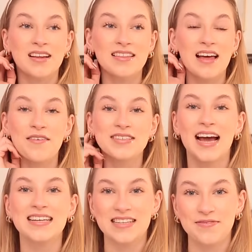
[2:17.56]
that I was
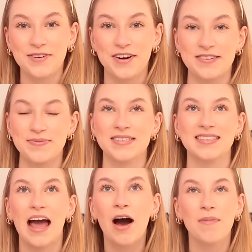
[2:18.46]
getting them for Christmas because
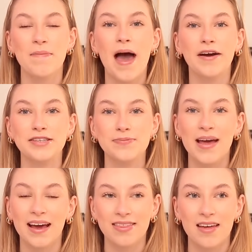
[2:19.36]
I helped my parents
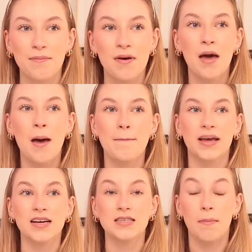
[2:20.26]
pick them,
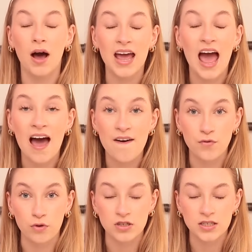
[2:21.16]
because my Air
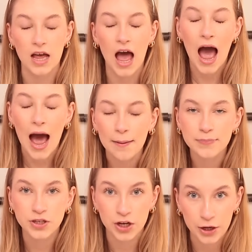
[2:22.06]
Forces are
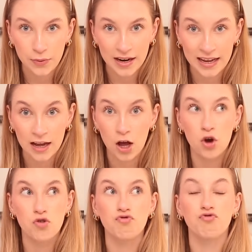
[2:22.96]
absolutely
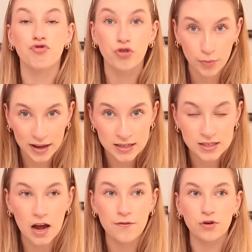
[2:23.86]

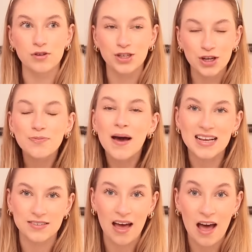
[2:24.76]
ruined. I've got two
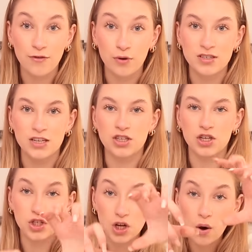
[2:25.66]
pairs of Air Forces. The
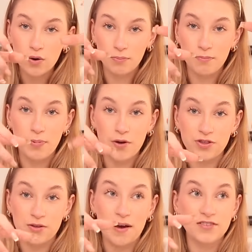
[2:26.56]
sole on both
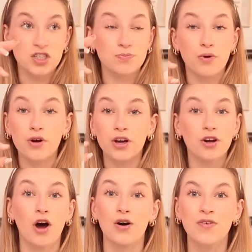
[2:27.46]
of them have just broken
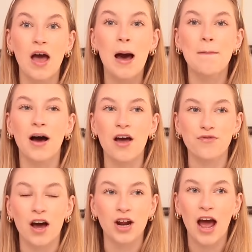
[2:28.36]
off, but
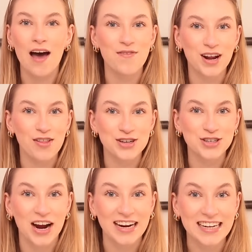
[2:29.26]
I don't have any other
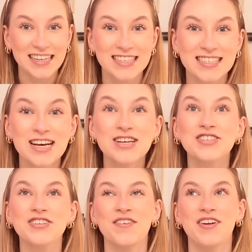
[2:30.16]
trainers,
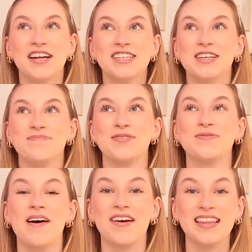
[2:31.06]
so I've literally been
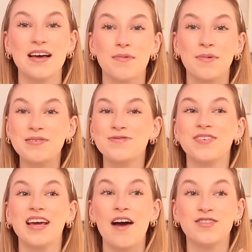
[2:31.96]
wearing them and my
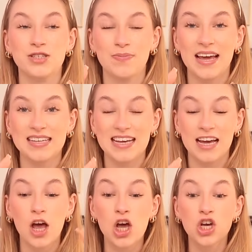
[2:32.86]
feet have just been
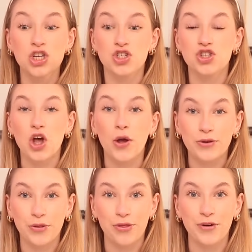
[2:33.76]
getting
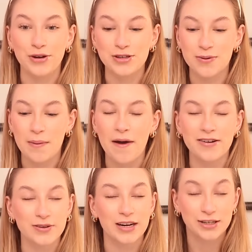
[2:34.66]
soaked through. So my
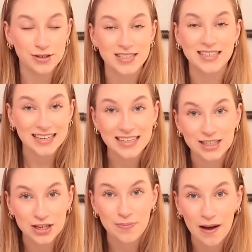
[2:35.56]
parents are like, you just need
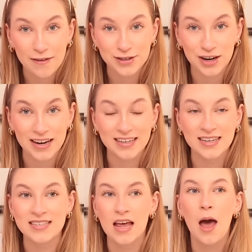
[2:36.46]
a new pair of
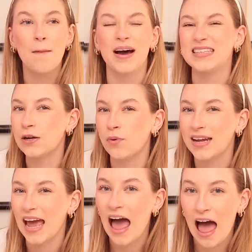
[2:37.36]
trainers. But I didn't want to
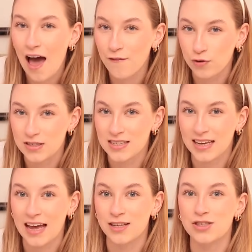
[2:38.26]
get Air Forces
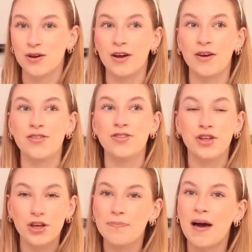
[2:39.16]
again, so the
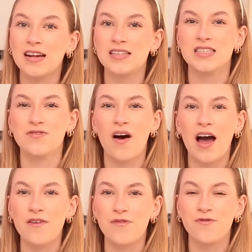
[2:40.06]
New Balance
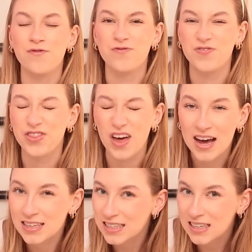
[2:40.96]

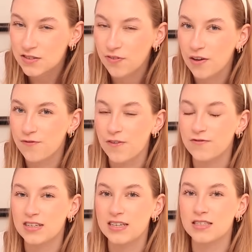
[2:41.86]
530s,
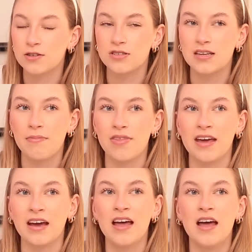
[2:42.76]
550s or something.